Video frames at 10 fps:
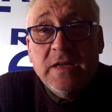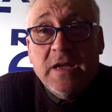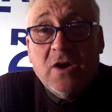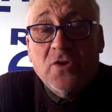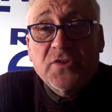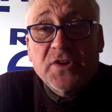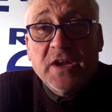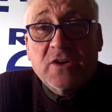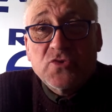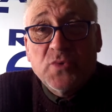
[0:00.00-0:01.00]
100
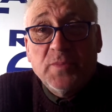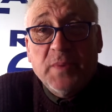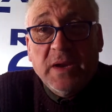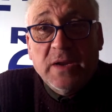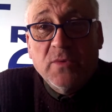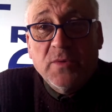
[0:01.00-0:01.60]
acres would be